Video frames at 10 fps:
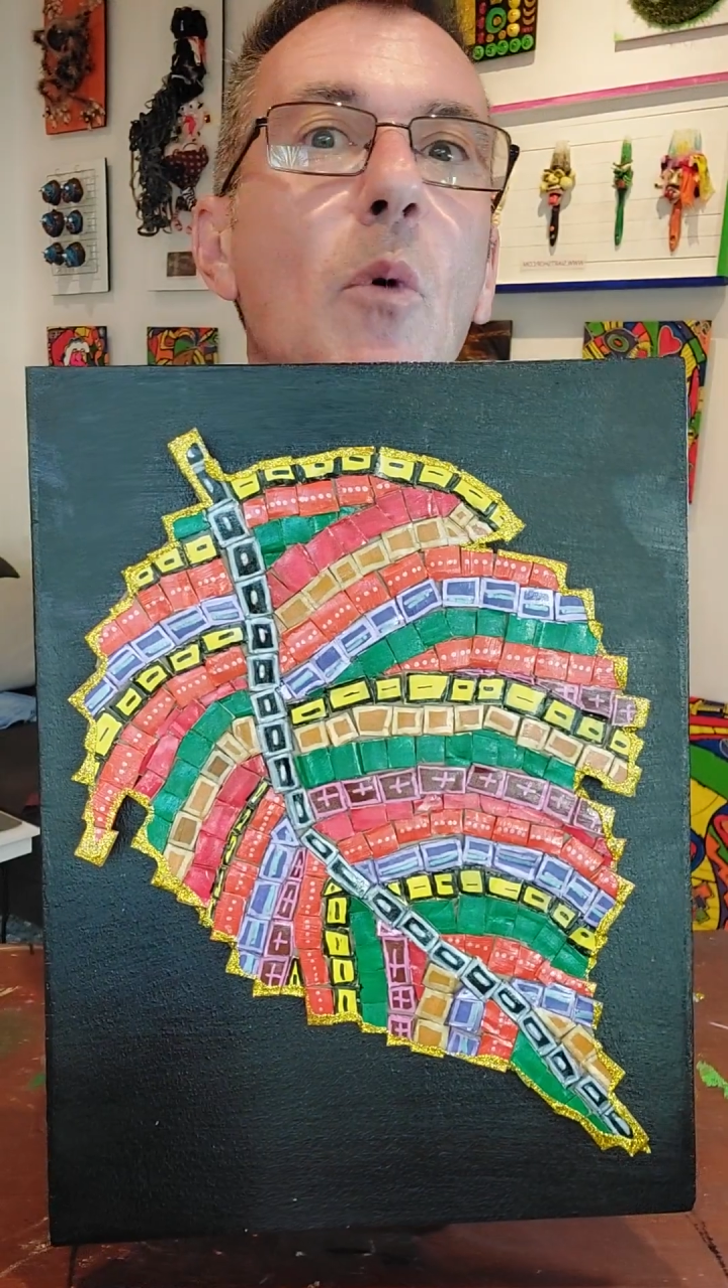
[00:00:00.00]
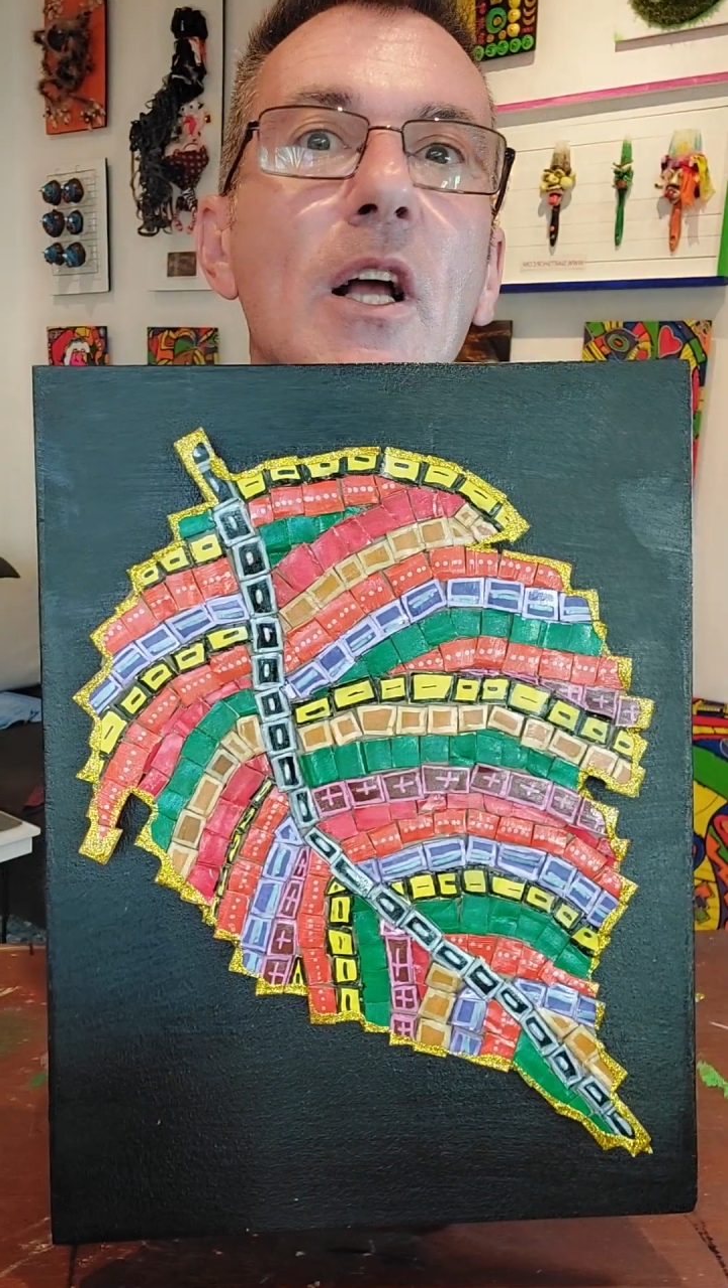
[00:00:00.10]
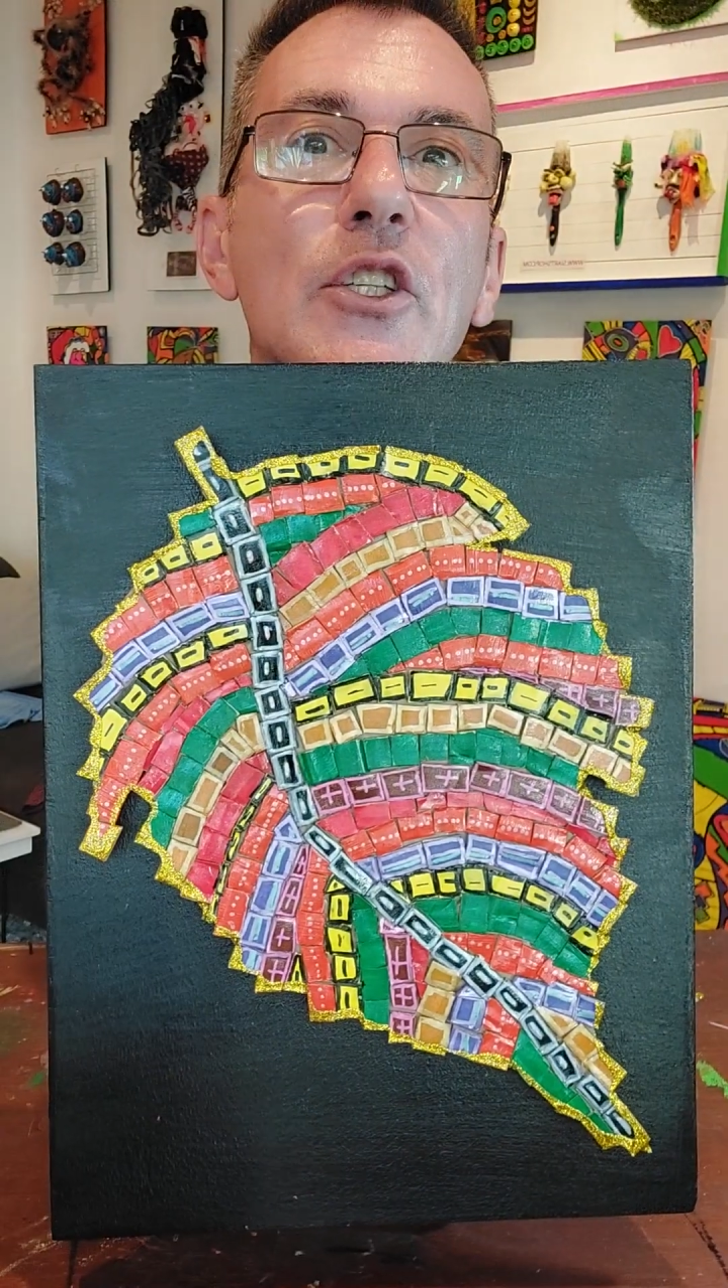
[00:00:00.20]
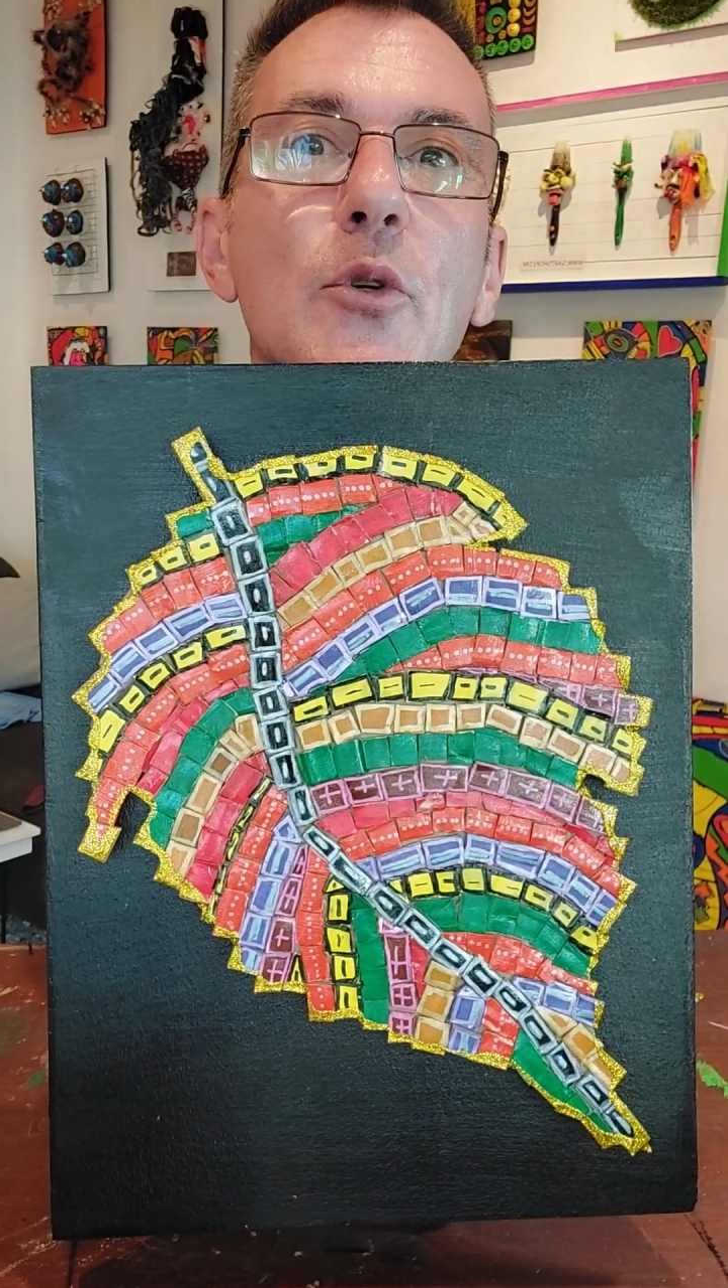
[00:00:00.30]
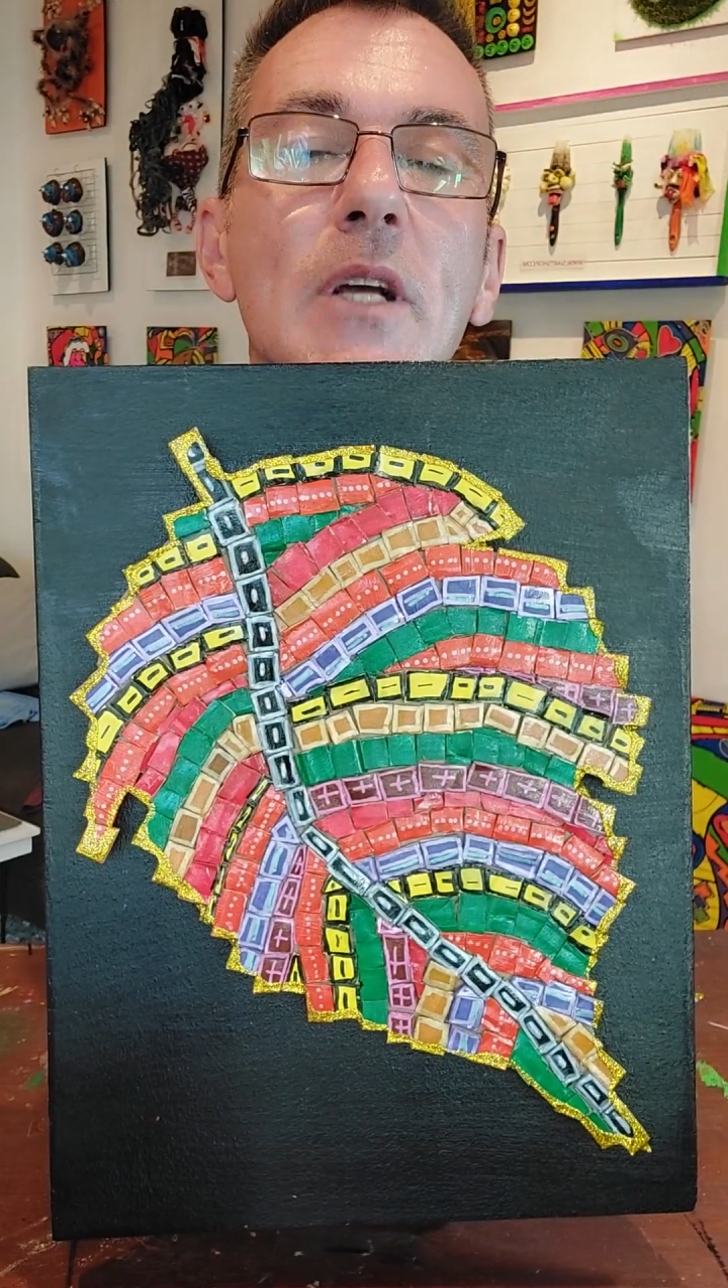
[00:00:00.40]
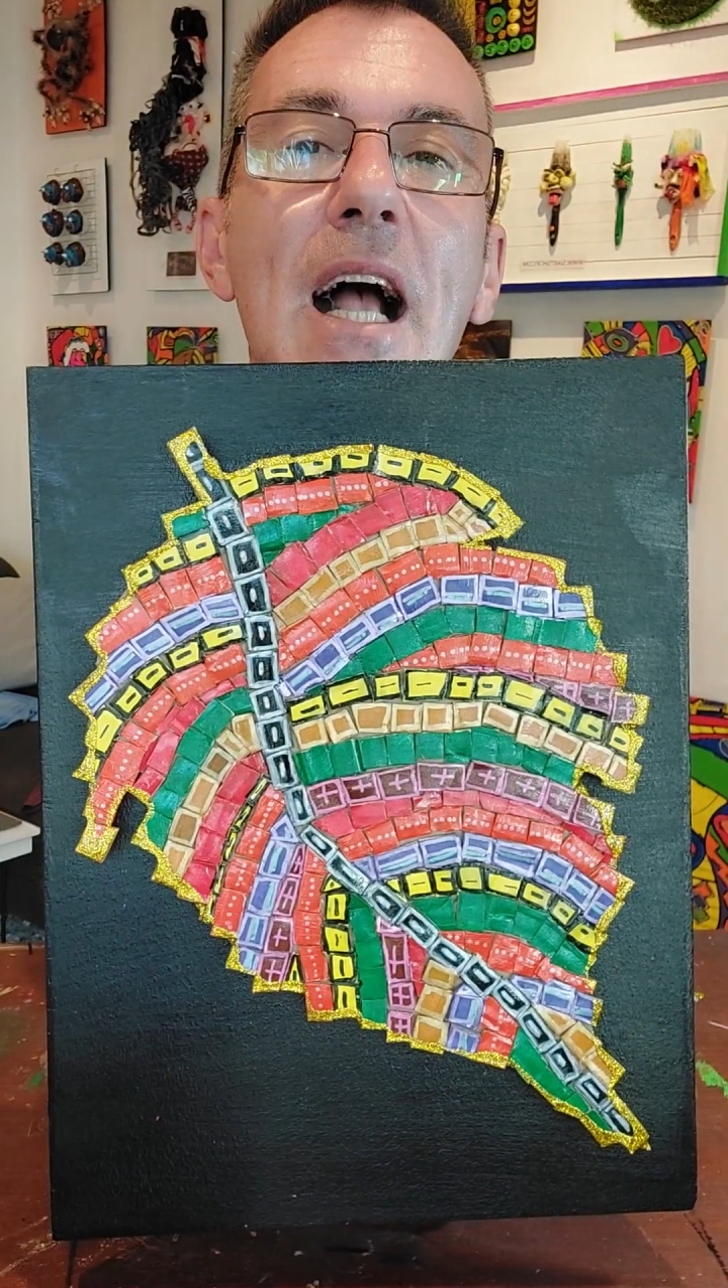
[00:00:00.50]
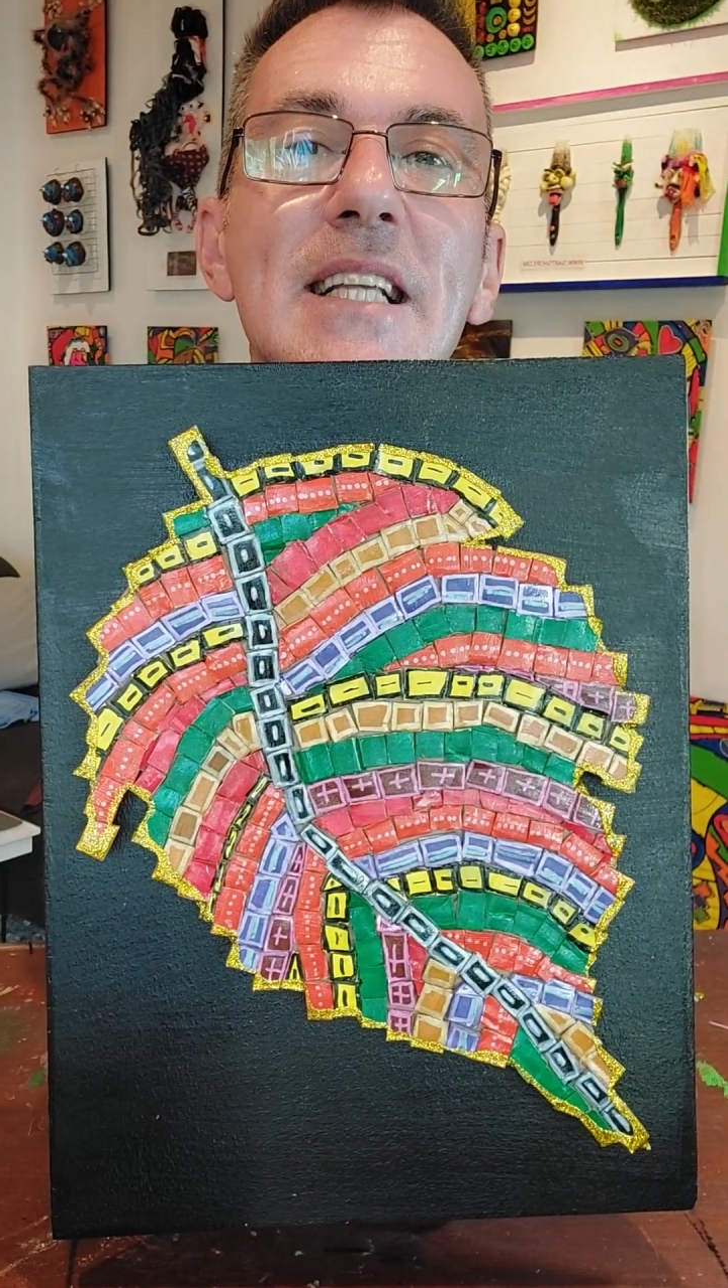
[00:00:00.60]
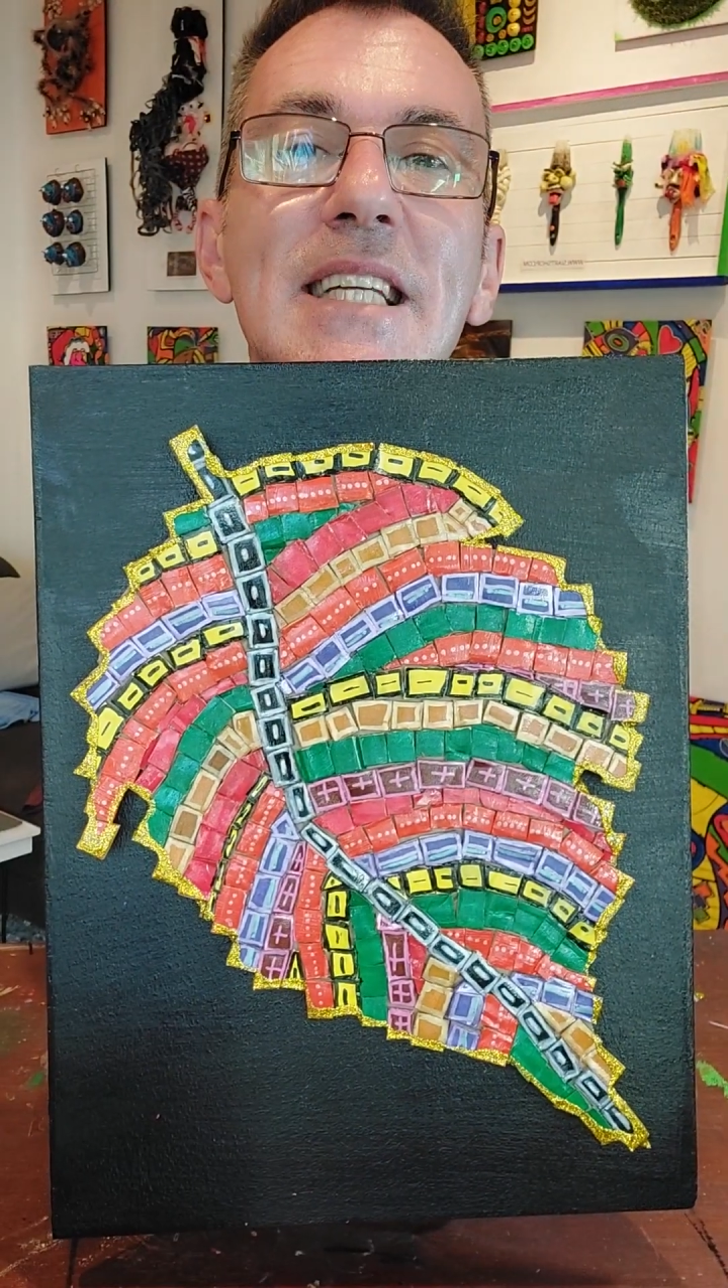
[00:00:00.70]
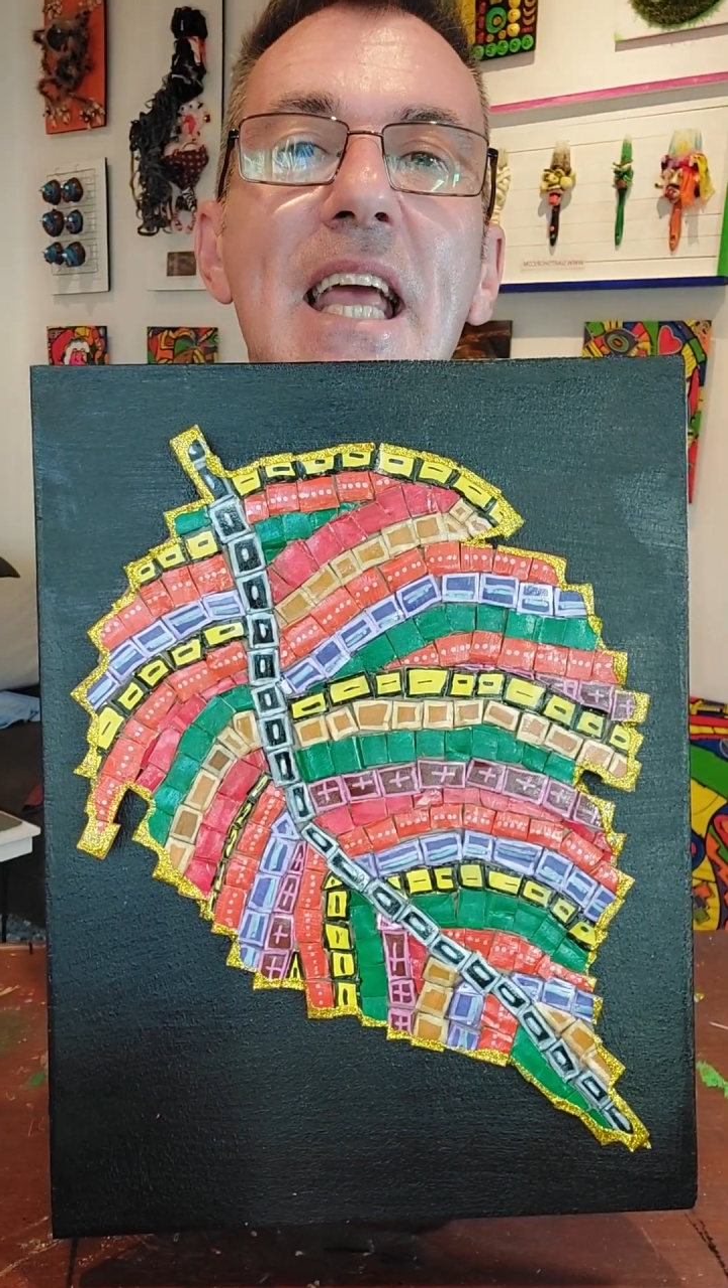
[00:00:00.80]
what you guys